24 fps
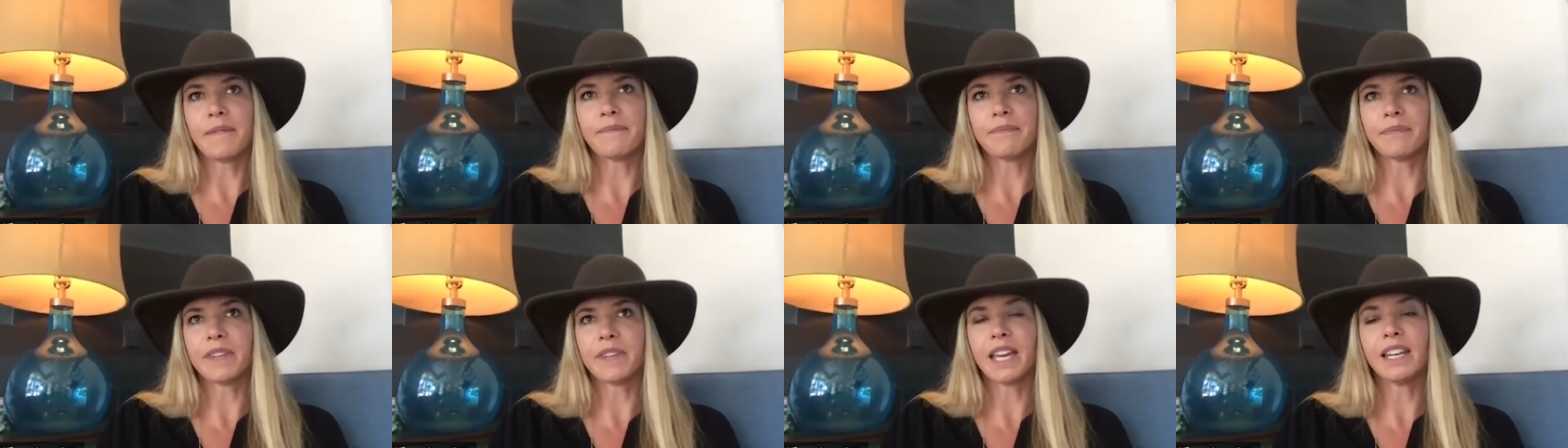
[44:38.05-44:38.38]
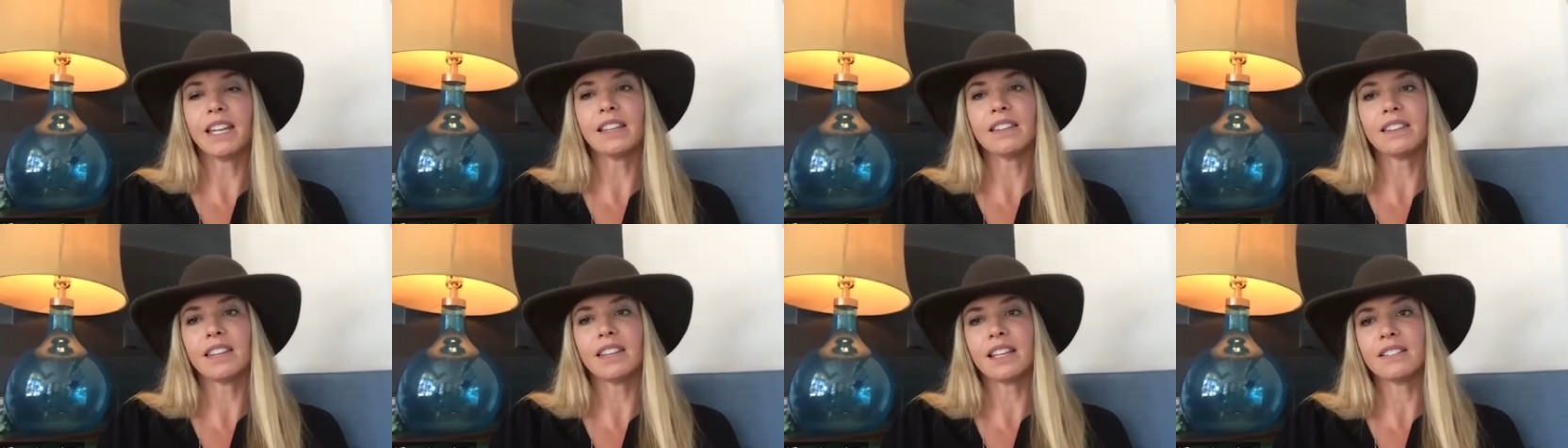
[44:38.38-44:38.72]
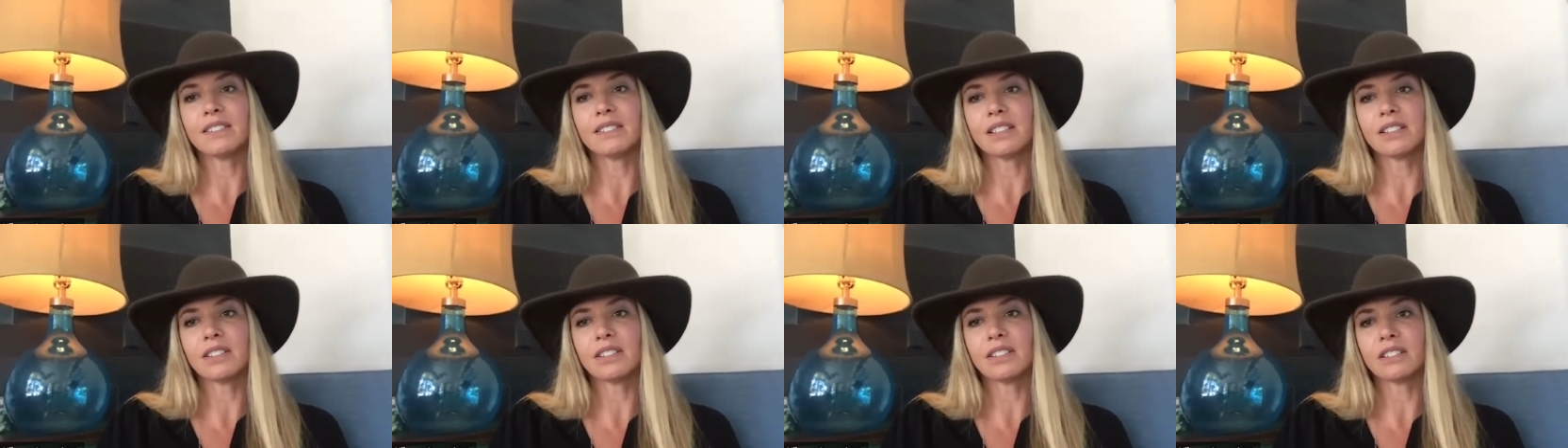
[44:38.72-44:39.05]
getting
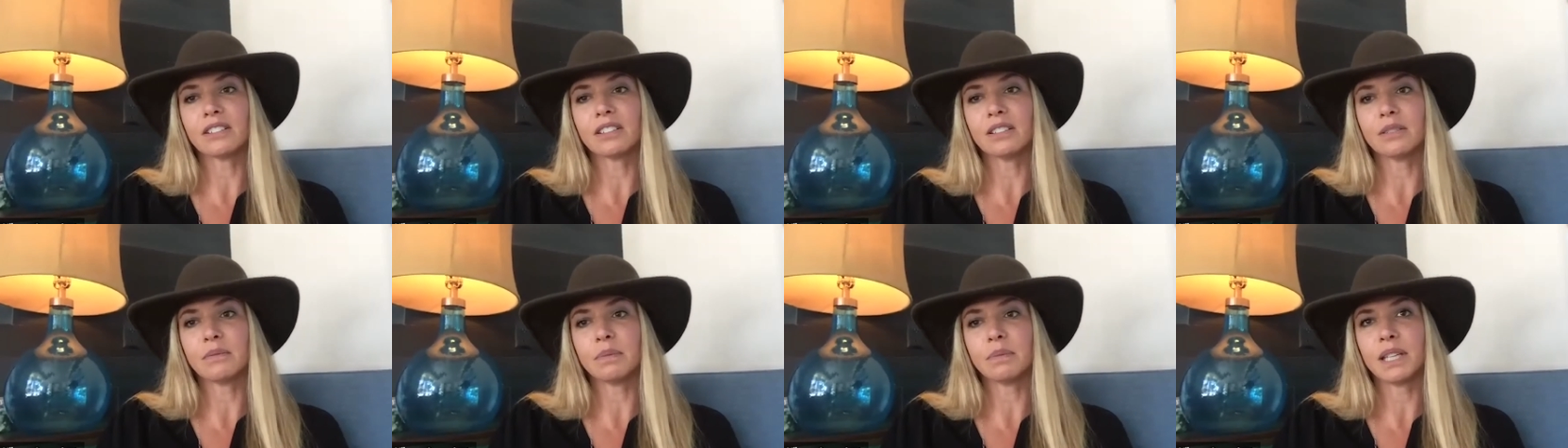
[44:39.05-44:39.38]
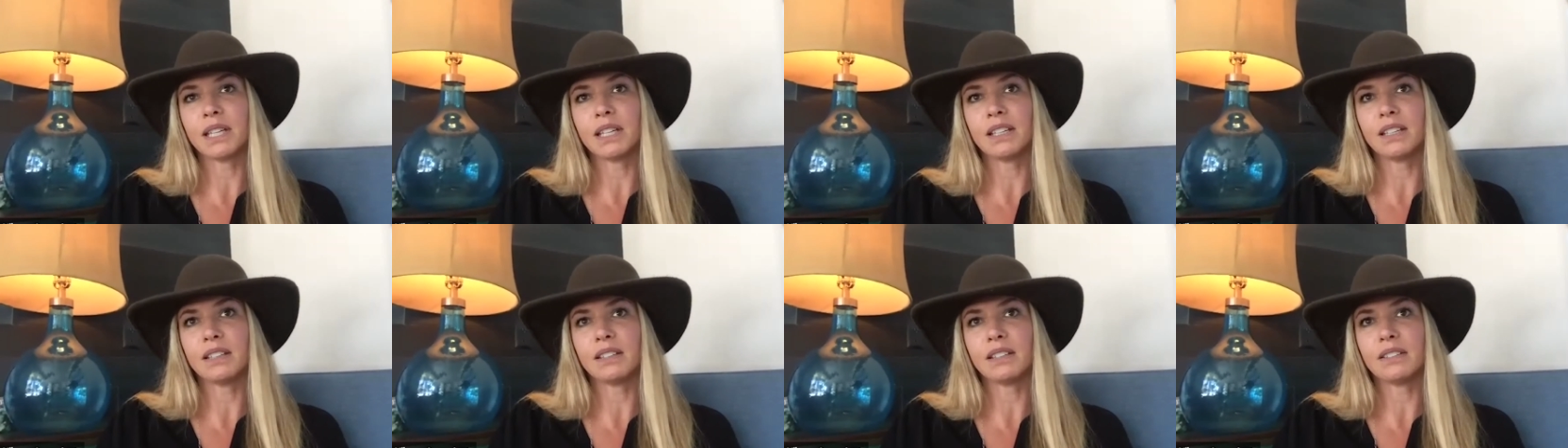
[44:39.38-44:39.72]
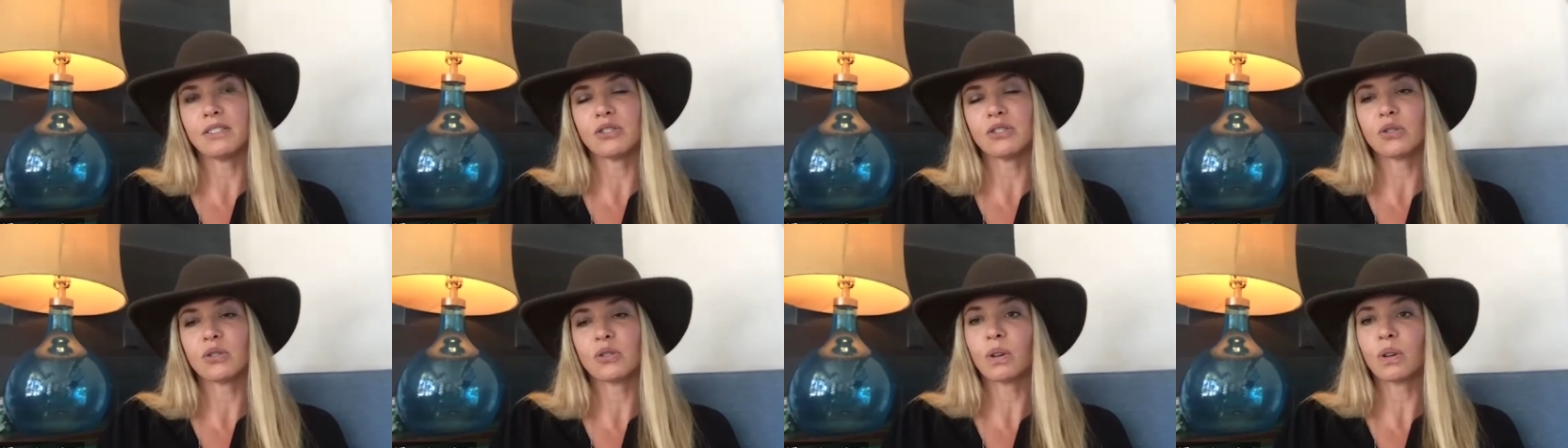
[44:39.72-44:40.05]
things that are going to
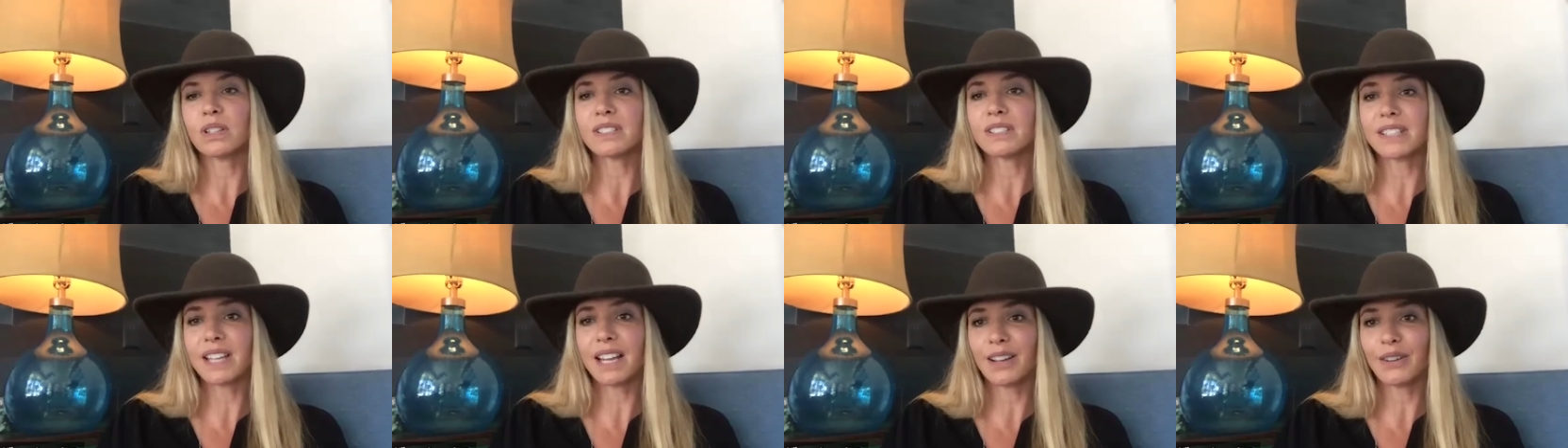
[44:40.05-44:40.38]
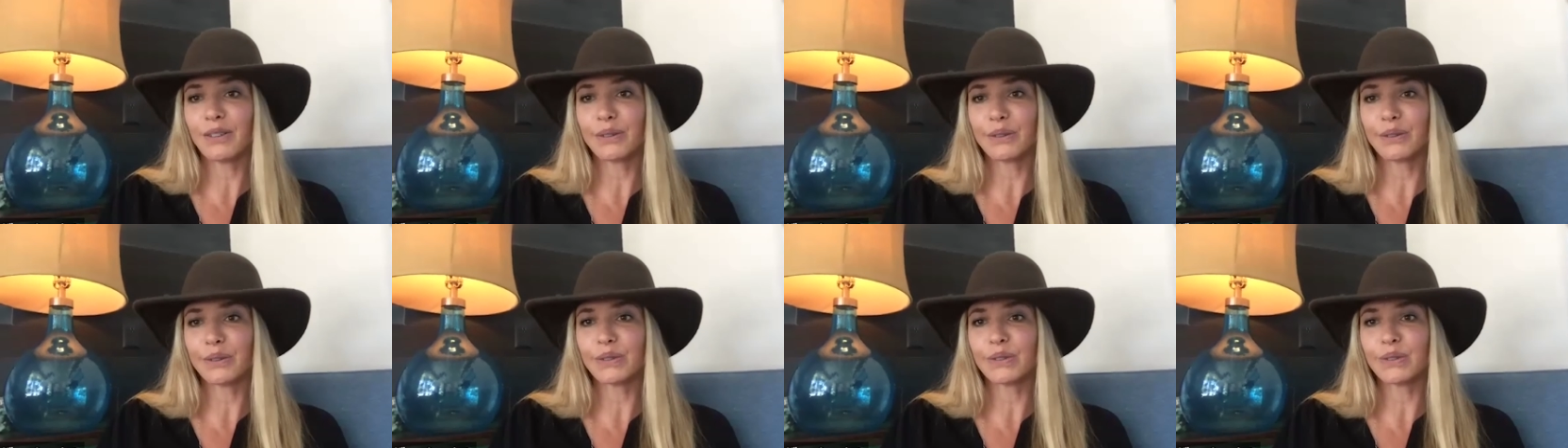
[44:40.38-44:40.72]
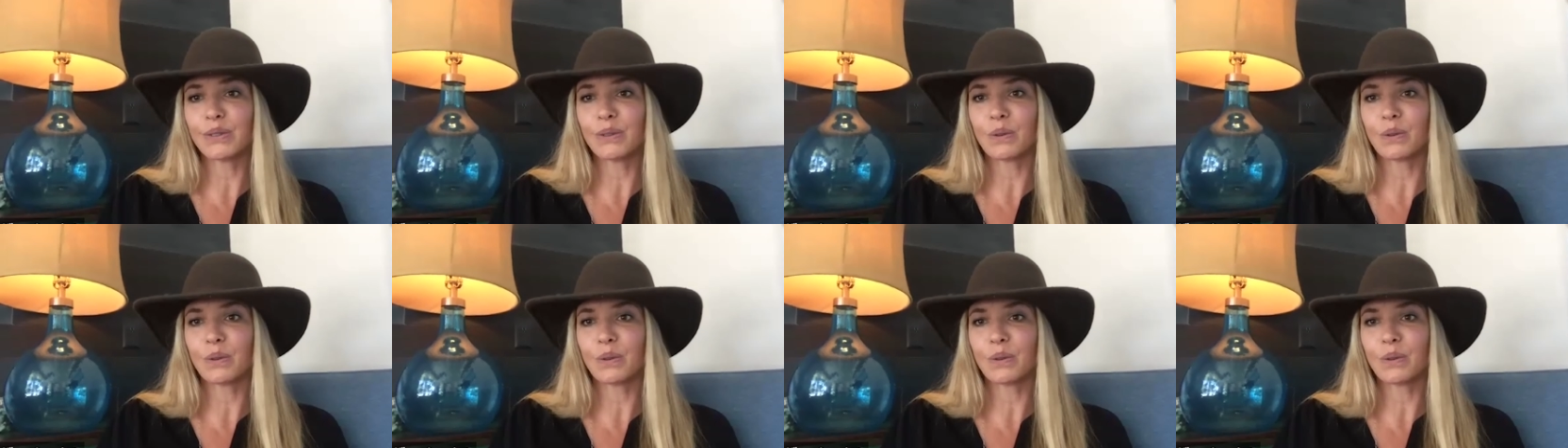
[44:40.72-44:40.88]
be short sales,